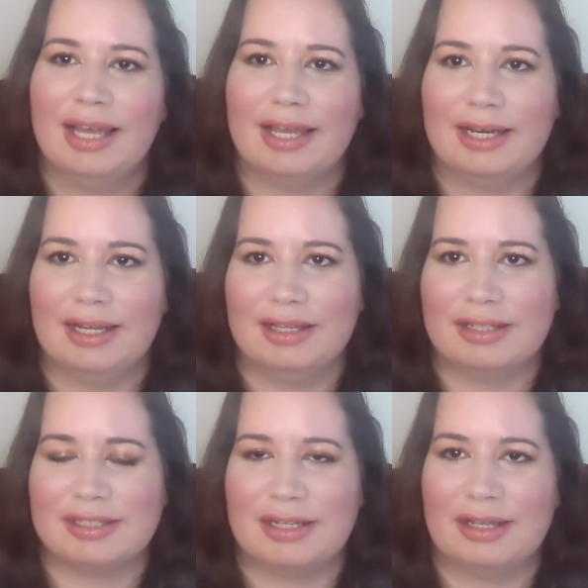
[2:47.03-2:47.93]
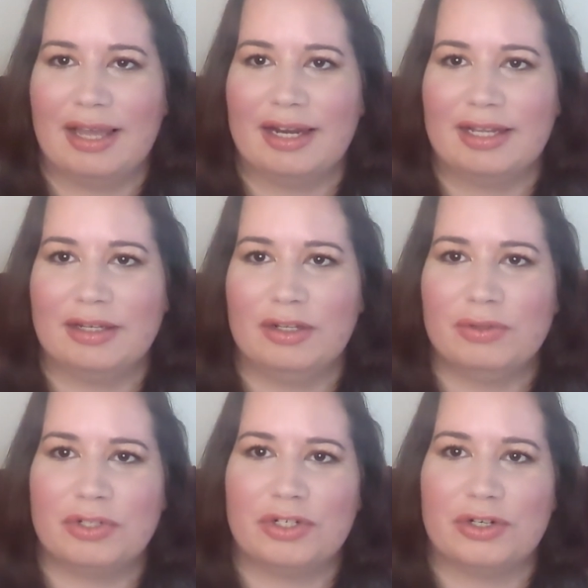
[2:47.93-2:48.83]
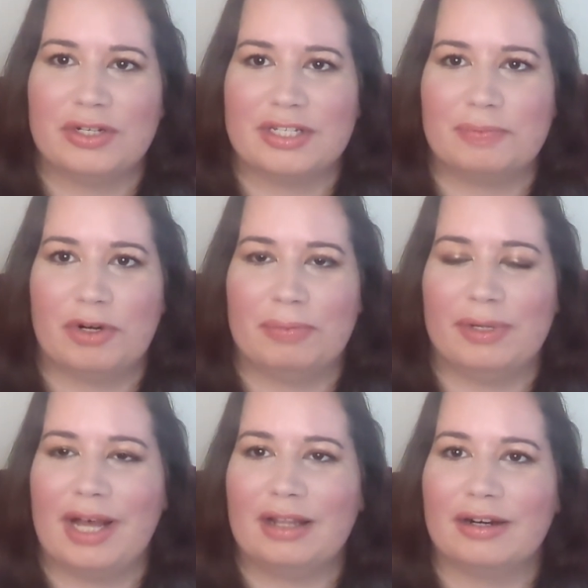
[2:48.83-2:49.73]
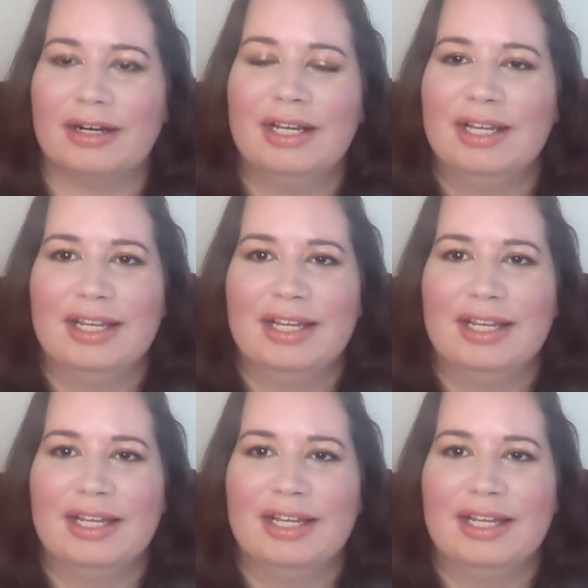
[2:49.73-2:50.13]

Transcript: And in the sunlight, it used to turn this purple color.